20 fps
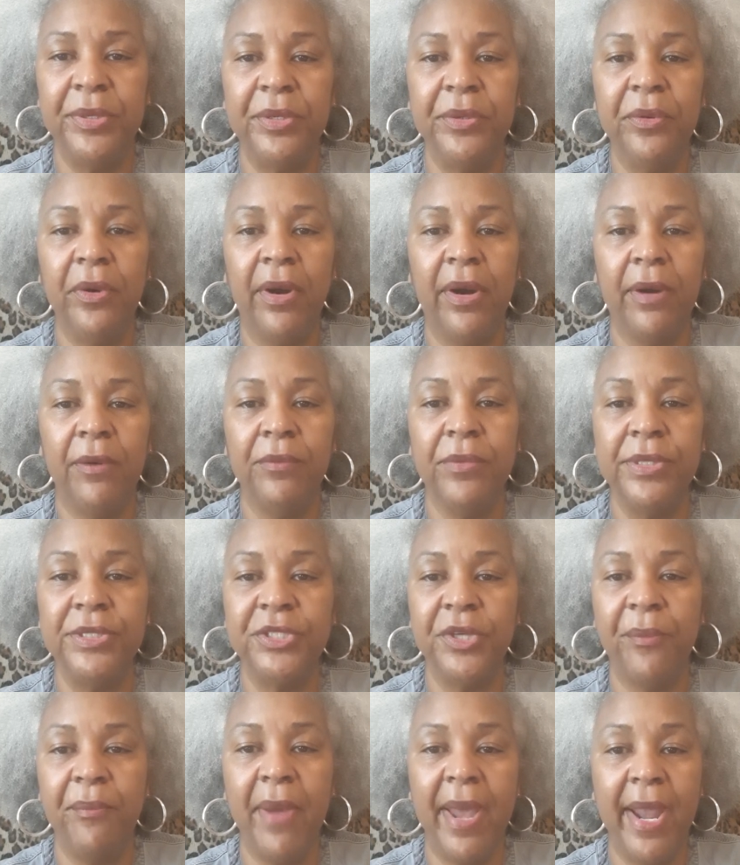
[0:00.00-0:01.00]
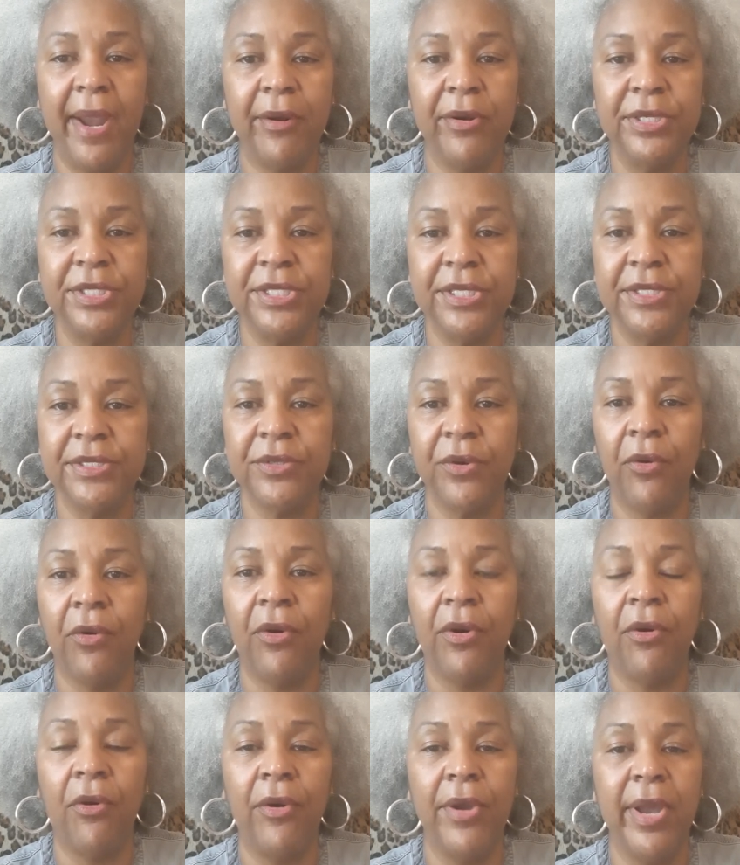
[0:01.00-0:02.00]
you with your marriages
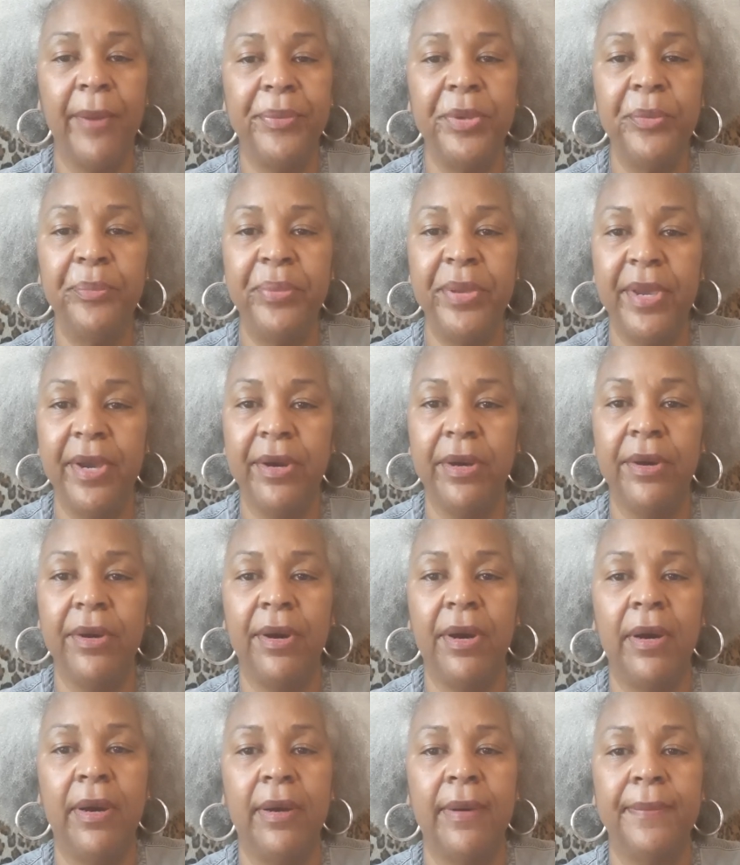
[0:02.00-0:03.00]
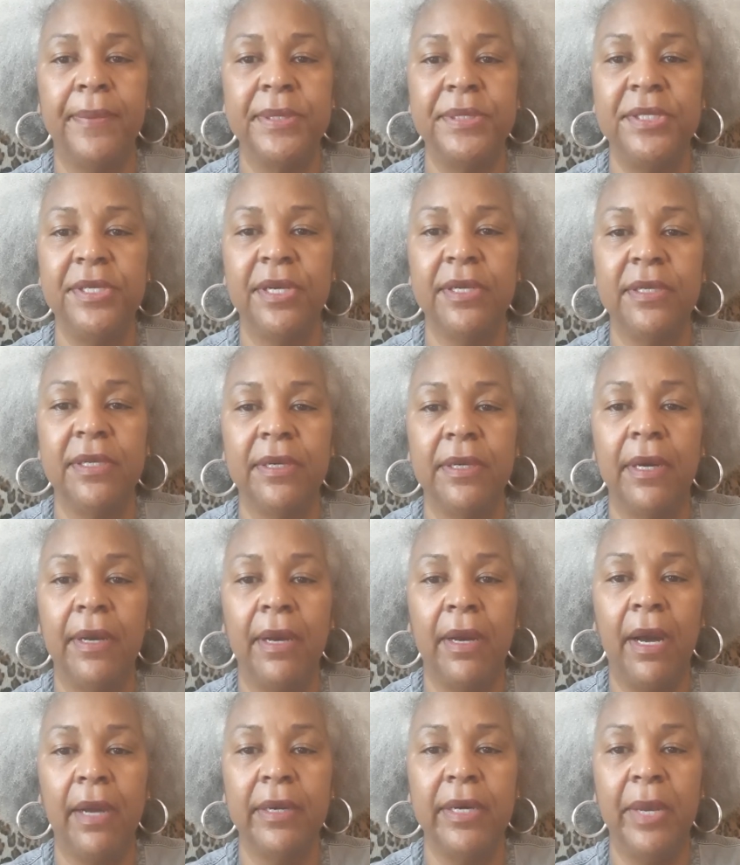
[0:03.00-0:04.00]
or help you pick a particular
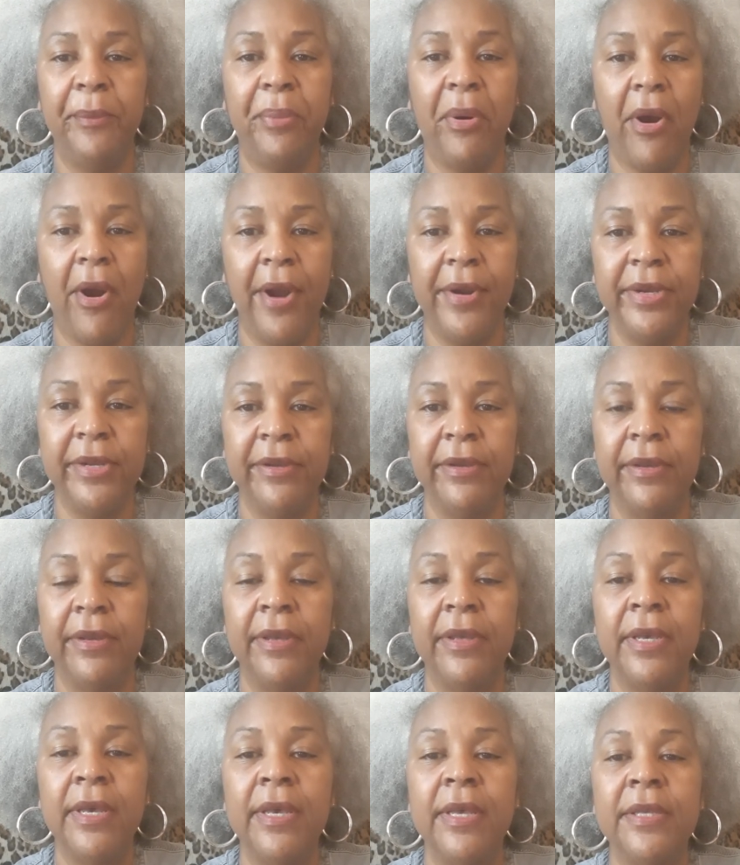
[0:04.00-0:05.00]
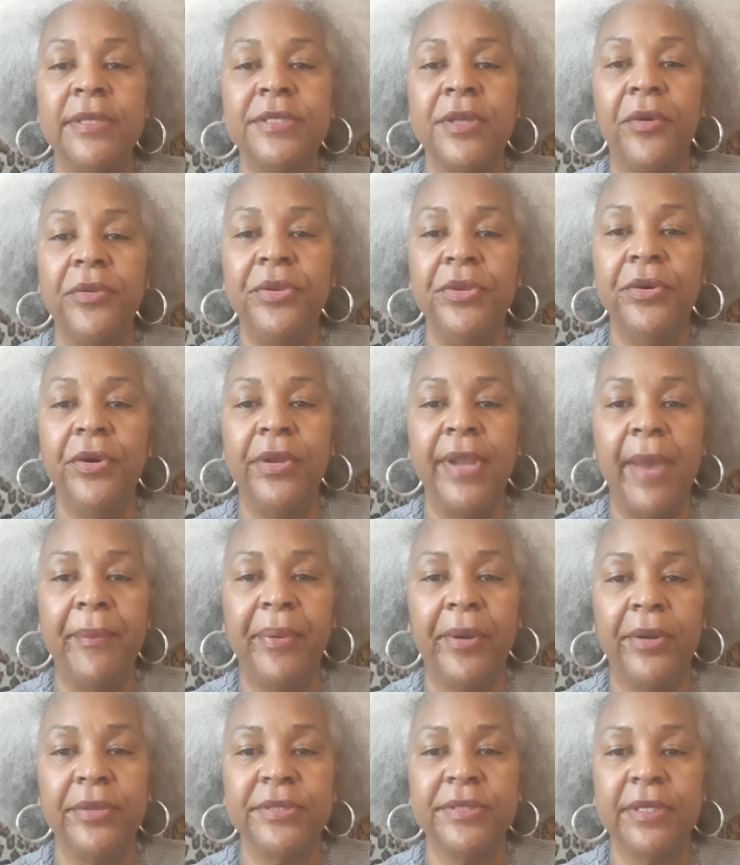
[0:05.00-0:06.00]
good partner so you and that
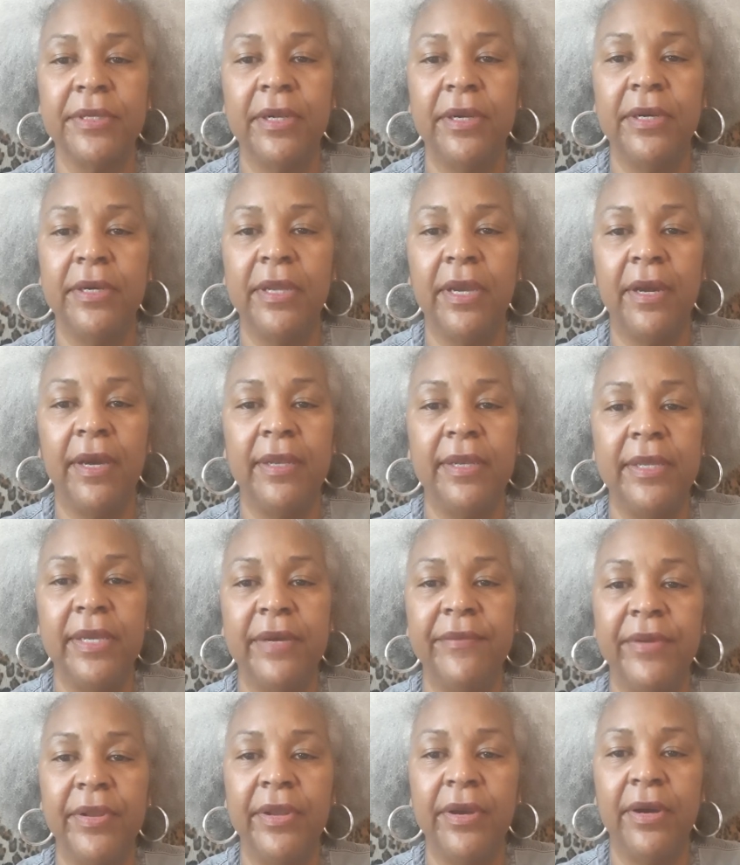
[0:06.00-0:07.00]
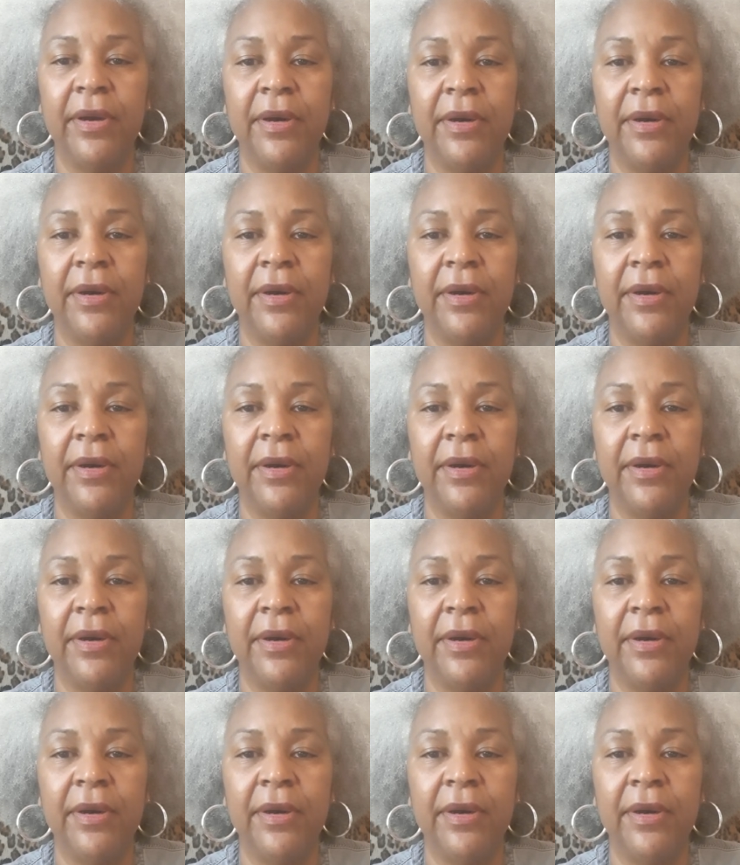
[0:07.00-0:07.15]
person could live in